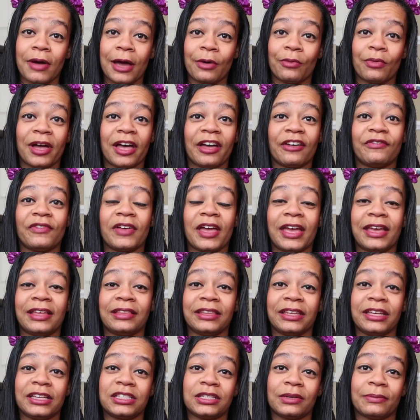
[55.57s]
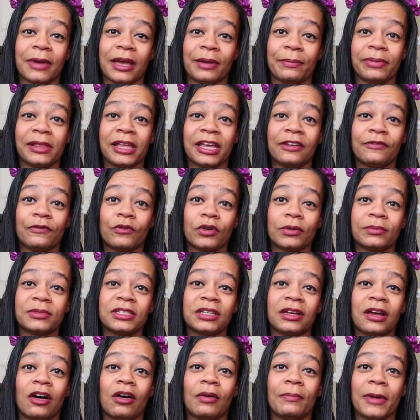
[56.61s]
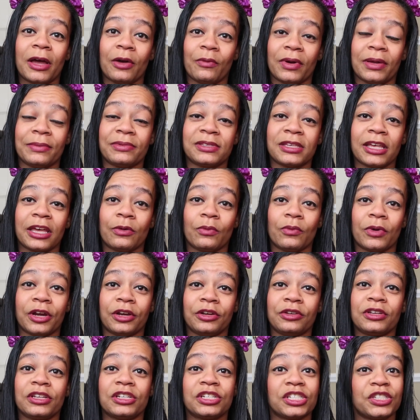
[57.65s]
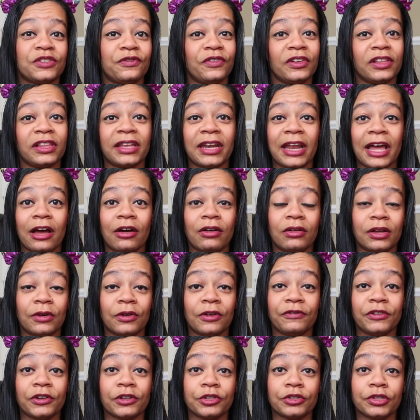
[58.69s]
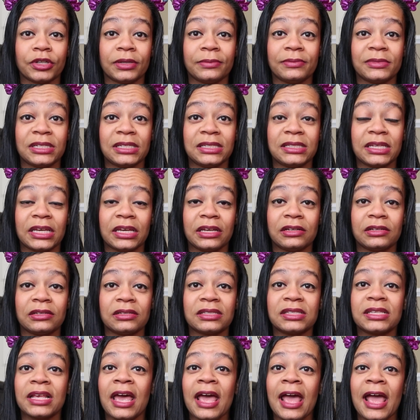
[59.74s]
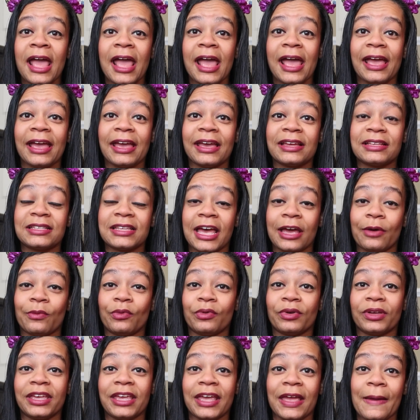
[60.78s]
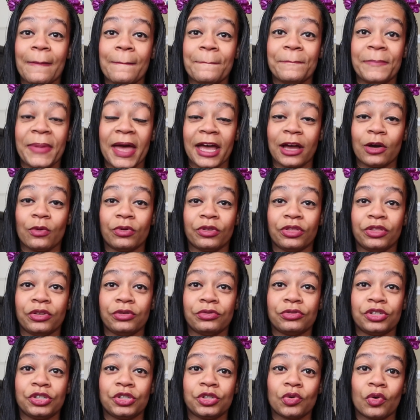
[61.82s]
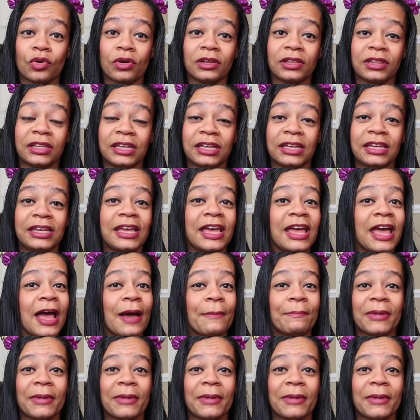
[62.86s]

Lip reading: I will have a link to my plan form on my website where you can just fill it out of your trip details, and I will get back with you shortly.